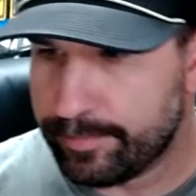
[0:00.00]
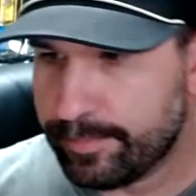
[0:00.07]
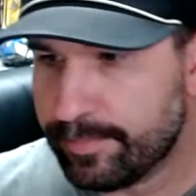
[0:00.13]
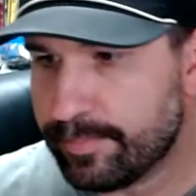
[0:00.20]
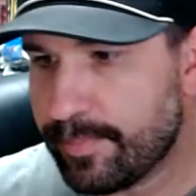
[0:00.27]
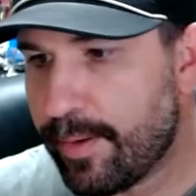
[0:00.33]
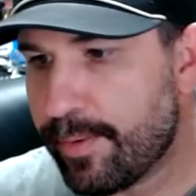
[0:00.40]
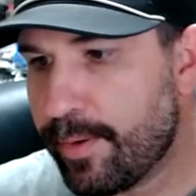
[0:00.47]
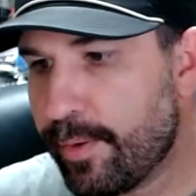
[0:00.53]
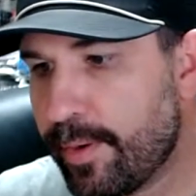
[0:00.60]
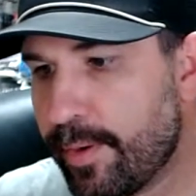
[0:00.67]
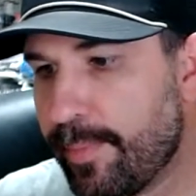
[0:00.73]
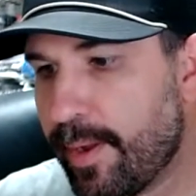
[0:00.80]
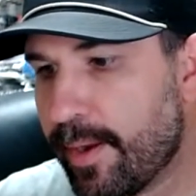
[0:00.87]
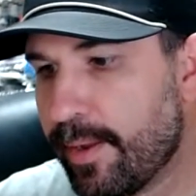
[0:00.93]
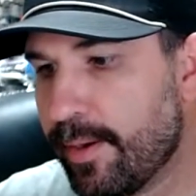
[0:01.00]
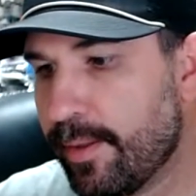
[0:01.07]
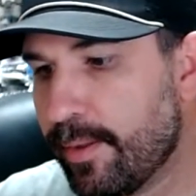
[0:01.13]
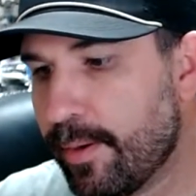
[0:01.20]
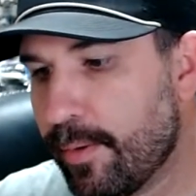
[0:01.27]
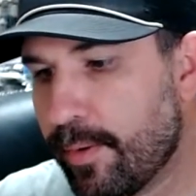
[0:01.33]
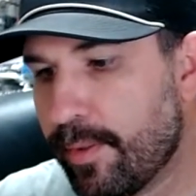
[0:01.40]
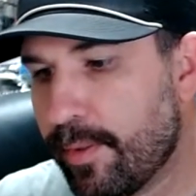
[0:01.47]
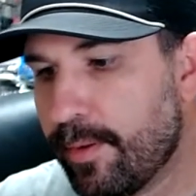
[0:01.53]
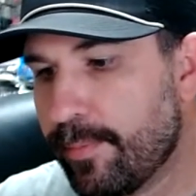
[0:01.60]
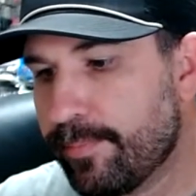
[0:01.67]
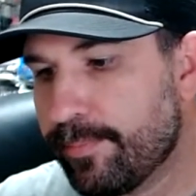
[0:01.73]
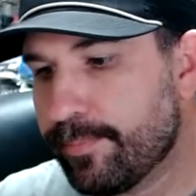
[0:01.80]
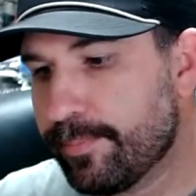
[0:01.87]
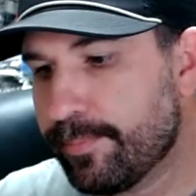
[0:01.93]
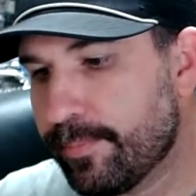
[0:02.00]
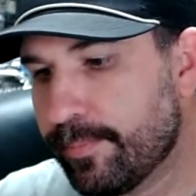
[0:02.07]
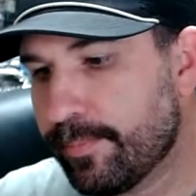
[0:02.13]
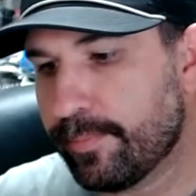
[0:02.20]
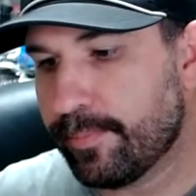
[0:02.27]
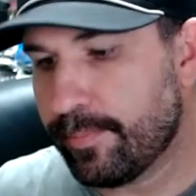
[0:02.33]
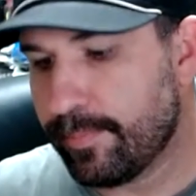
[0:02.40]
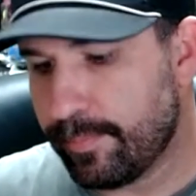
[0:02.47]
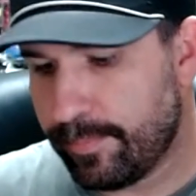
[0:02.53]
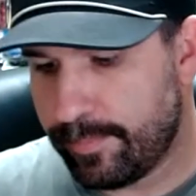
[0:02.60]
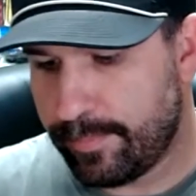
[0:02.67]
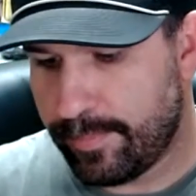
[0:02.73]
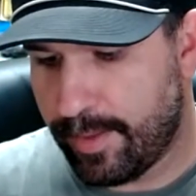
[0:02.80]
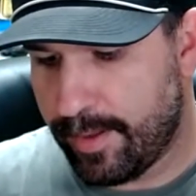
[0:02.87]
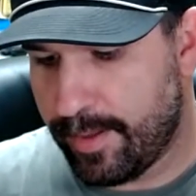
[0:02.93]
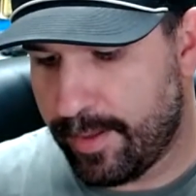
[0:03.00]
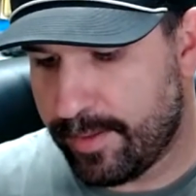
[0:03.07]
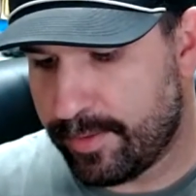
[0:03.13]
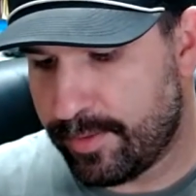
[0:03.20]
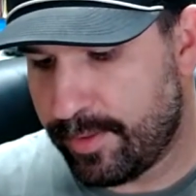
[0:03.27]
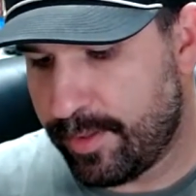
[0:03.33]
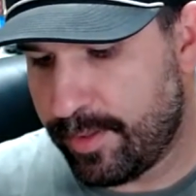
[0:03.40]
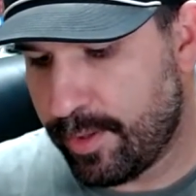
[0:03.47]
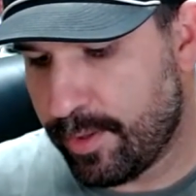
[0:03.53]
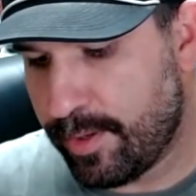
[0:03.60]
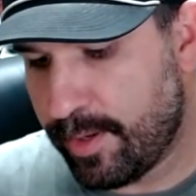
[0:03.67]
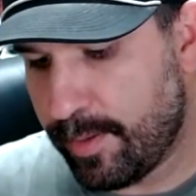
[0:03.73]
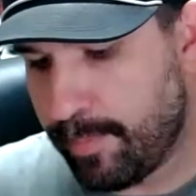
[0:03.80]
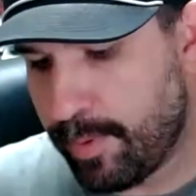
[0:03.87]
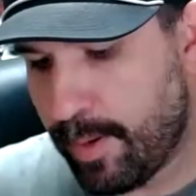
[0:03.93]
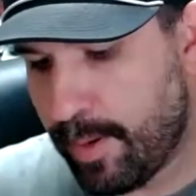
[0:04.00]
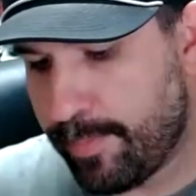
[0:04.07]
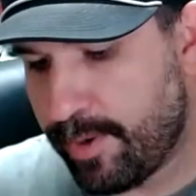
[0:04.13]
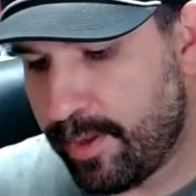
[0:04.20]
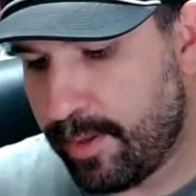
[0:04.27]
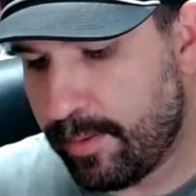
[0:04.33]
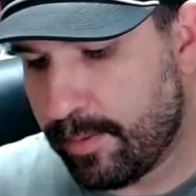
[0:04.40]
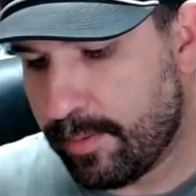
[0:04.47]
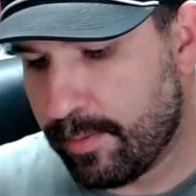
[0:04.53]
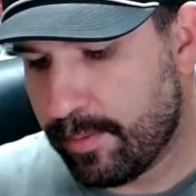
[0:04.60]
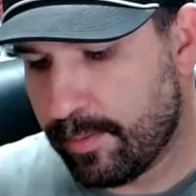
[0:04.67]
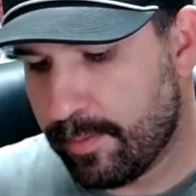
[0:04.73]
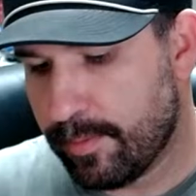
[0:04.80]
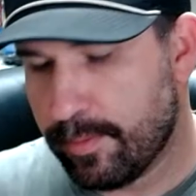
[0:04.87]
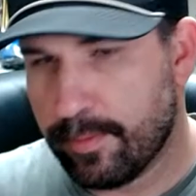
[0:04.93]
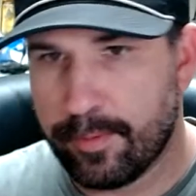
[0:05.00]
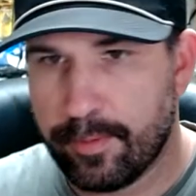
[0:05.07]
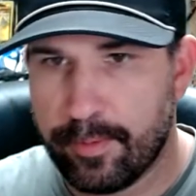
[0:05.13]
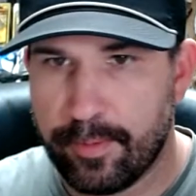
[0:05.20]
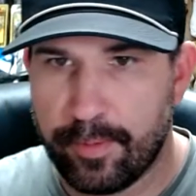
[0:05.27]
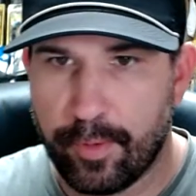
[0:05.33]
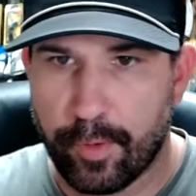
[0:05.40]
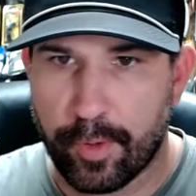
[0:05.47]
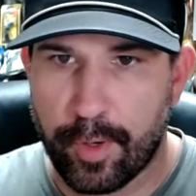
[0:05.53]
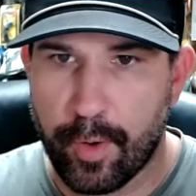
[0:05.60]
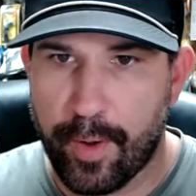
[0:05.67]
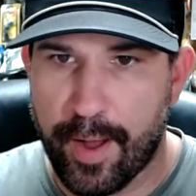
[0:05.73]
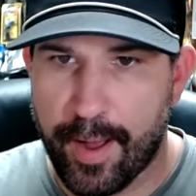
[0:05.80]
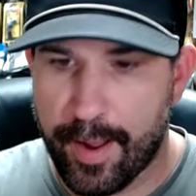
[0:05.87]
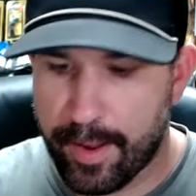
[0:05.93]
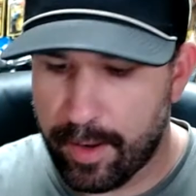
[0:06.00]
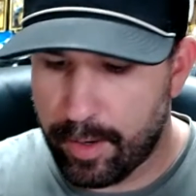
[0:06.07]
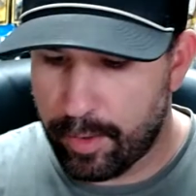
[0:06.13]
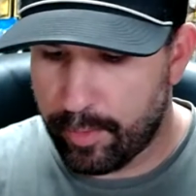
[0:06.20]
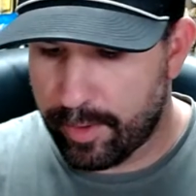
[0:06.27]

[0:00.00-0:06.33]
I don't know anybody in Illinois, though, that has deer hunting property, or Ohio, or